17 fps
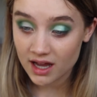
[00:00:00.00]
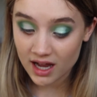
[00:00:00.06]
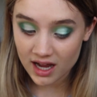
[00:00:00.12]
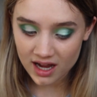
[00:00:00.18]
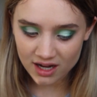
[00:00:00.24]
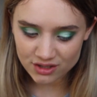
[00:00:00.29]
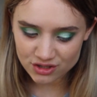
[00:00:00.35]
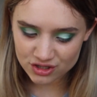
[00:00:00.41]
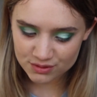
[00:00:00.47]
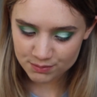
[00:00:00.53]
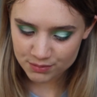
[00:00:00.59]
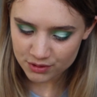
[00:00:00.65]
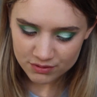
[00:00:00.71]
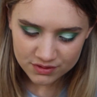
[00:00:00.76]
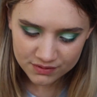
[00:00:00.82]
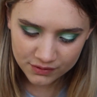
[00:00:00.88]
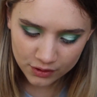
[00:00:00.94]
are just
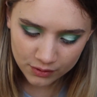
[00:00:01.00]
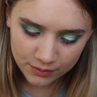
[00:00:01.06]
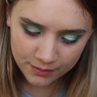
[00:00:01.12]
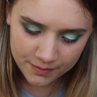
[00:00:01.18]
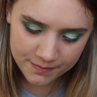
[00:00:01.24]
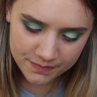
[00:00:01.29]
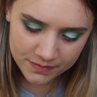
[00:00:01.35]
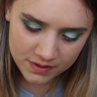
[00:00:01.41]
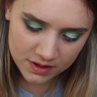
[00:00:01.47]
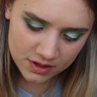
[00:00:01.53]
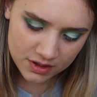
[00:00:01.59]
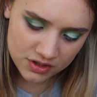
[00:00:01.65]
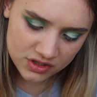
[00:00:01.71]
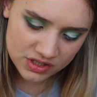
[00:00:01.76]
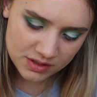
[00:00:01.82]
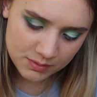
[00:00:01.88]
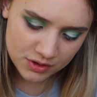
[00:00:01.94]
beautiful.
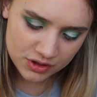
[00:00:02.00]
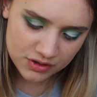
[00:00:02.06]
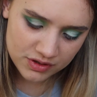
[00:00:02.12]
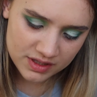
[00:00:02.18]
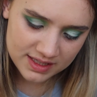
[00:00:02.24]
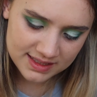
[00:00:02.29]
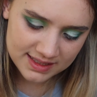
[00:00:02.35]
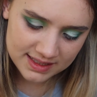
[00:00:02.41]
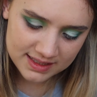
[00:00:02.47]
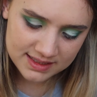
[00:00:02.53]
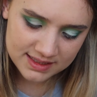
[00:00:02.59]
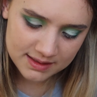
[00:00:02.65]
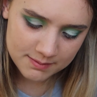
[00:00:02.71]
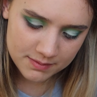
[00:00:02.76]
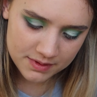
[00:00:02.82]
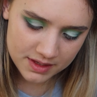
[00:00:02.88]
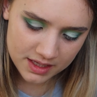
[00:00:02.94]
So I'm going to do the exact
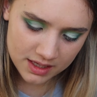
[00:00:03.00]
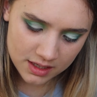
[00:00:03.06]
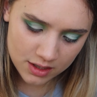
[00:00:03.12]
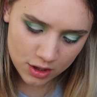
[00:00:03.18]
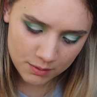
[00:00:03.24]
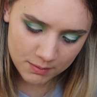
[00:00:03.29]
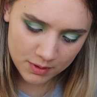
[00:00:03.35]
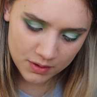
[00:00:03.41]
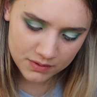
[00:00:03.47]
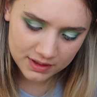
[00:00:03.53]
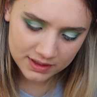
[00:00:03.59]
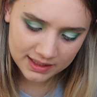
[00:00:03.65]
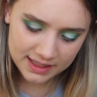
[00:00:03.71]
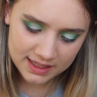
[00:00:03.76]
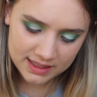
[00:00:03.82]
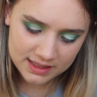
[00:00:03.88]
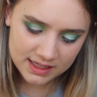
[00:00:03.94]
same thing on my other
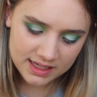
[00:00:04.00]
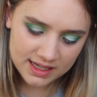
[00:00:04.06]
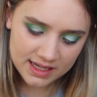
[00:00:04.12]
lid.